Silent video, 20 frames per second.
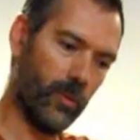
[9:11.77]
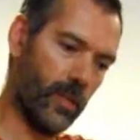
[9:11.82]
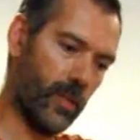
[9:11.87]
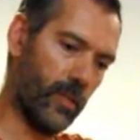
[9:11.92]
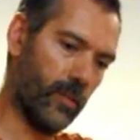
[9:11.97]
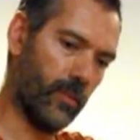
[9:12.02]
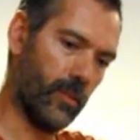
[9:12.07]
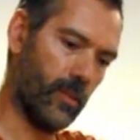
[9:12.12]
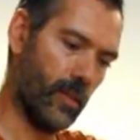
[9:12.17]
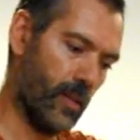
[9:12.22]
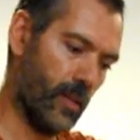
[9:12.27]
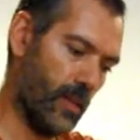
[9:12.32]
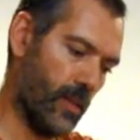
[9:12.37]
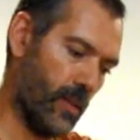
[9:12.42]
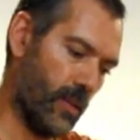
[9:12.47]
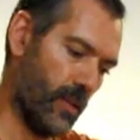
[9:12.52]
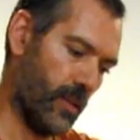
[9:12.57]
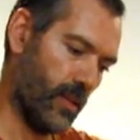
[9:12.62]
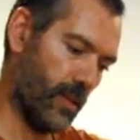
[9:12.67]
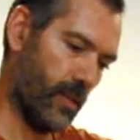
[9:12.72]
and
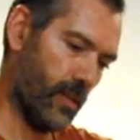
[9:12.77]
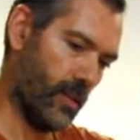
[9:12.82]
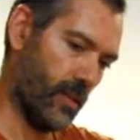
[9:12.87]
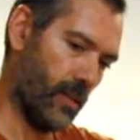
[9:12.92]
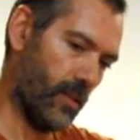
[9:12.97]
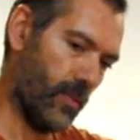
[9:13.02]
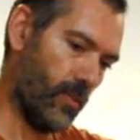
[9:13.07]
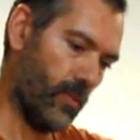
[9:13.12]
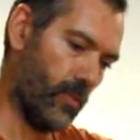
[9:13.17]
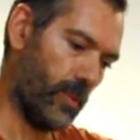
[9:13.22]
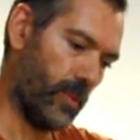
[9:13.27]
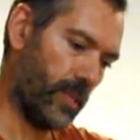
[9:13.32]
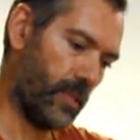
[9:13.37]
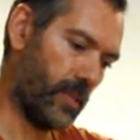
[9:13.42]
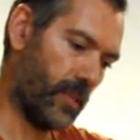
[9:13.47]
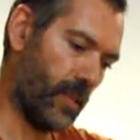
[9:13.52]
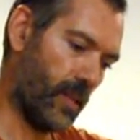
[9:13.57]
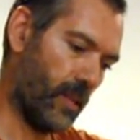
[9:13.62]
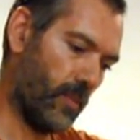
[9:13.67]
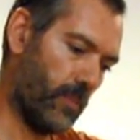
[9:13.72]
wing
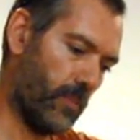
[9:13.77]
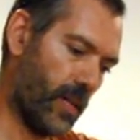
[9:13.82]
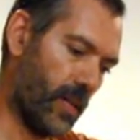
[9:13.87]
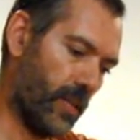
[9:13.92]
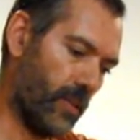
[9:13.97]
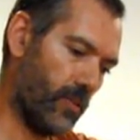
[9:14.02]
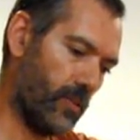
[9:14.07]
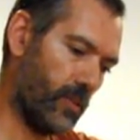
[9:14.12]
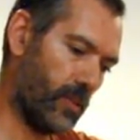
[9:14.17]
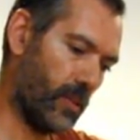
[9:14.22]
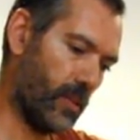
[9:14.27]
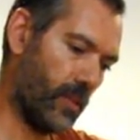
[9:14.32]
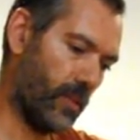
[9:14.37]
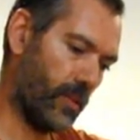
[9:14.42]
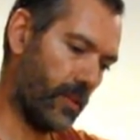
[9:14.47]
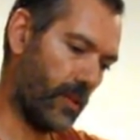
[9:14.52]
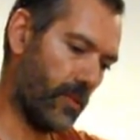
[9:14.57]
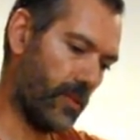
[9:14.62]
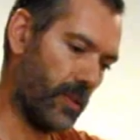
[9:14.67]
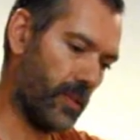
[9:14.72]
style paddles,
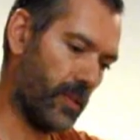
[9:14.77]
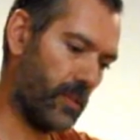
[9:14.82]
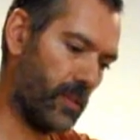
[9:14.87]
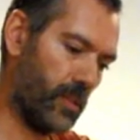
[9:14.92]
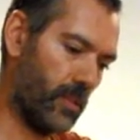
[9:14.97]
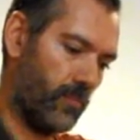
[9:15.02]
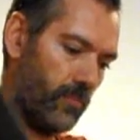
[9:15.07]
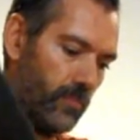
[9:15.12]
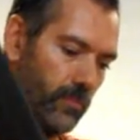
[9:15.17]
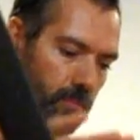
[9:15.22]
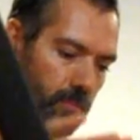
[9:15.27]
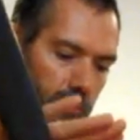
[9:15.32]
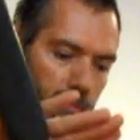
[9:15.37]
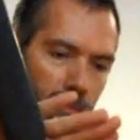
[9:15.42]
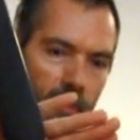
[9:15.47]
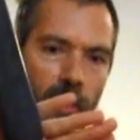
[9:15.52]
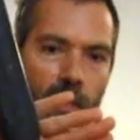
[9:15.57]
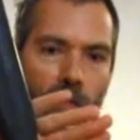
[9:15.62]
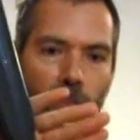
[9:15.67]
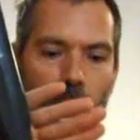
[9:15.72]
there is
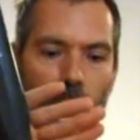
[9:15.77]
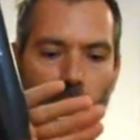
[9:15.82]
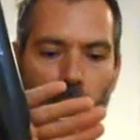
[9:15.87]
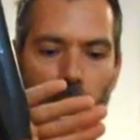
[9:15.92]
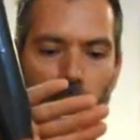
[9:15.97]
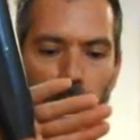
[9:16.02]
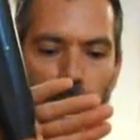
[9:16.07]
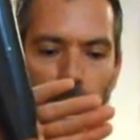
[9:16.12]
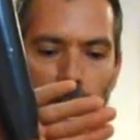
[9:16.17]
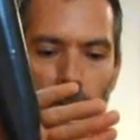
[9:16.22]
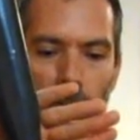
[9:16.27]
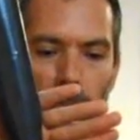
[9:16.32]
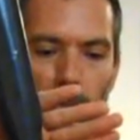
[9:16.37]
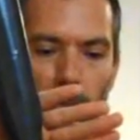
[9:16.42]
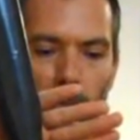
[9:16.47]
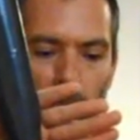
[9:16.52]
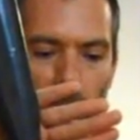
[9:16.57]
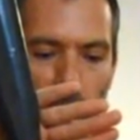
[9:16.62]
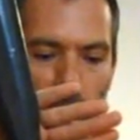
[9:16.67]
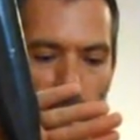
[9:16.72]
a fairly
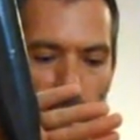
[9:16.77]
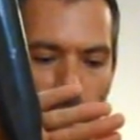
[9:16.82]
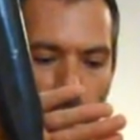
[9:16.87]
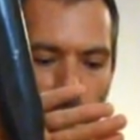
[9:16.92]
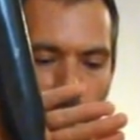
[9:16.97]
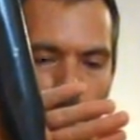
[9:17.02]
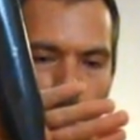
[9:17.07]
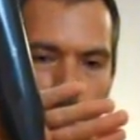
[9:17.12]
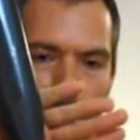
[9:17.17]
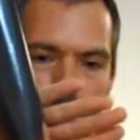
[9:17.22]
good 90 degree